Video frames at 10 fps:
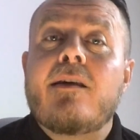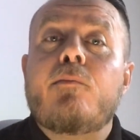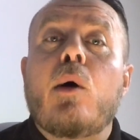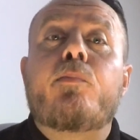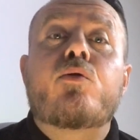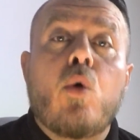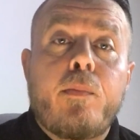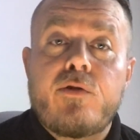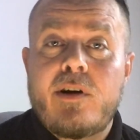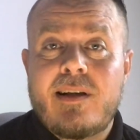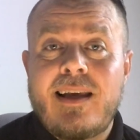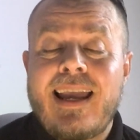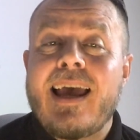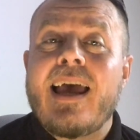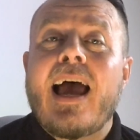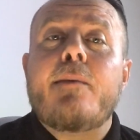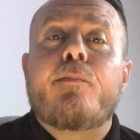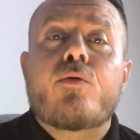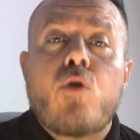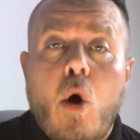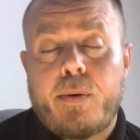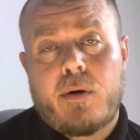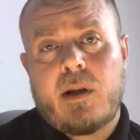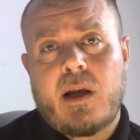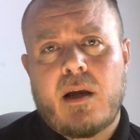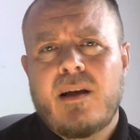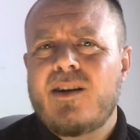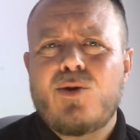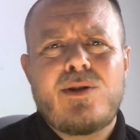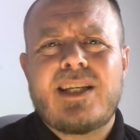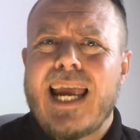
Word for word: them appropriately and properly. Don't say,